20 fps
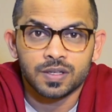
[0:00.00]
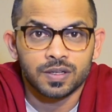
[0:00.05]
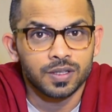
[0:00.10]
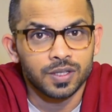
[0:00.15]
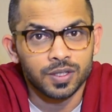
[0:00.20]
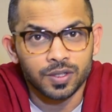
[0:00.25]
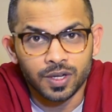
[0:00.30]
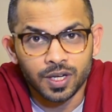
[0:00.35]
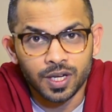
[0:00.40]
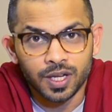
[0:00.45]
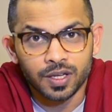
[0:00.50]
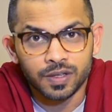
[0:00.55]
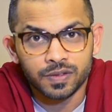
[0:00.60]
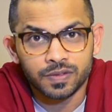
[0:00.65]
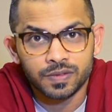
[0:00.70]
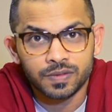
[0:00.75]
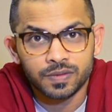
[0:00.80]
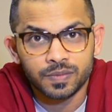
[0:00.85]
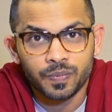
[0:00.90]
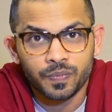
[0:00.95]
in your life.
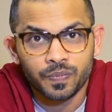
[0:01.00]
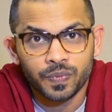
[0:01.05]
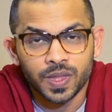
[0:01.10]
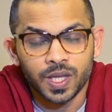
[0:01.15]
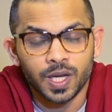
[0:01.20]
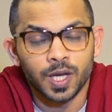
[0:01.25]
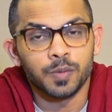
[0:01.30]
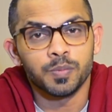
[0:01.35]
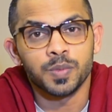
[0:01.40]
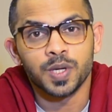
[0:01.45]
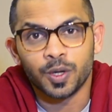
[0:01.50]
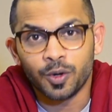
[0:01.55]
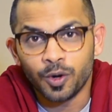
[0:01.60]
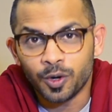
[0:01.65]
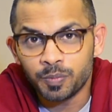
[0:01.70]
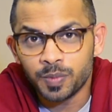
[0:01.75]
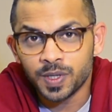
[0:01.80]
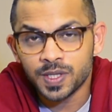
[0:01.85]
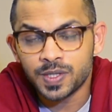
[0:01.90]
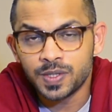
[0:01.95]
And may
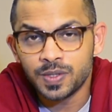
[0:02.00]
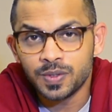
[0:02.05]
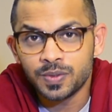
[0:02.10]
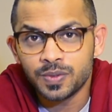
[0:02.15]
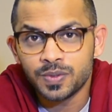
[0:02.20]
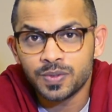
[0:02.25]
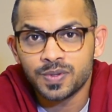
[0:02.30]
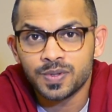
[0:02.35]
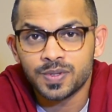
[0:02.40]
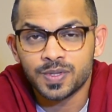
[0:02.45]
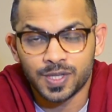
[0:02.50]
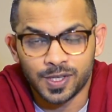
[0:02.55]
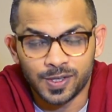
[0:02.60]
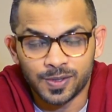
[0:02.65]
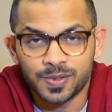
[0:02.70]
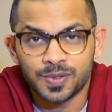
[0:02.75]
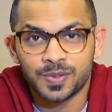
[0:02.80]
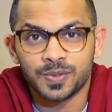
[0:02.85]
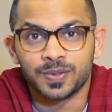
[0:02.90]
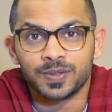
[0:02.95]
God bless you. See you
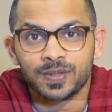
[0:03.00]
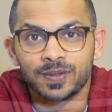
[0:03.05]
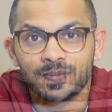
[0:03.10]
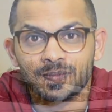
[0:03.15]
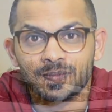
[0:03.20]
soon.